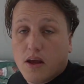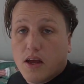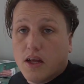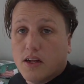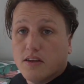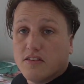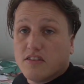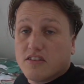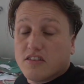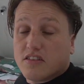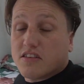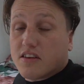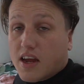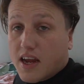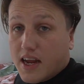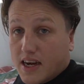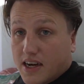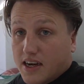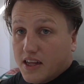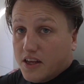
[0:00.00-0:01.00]

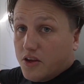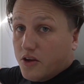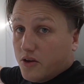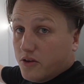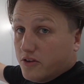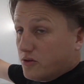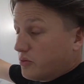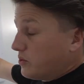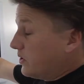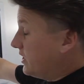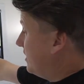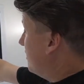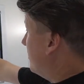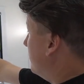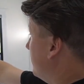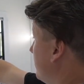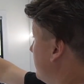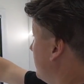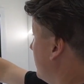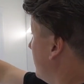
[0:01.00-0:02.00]
Insanely huge
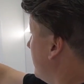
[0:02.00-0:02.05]
windows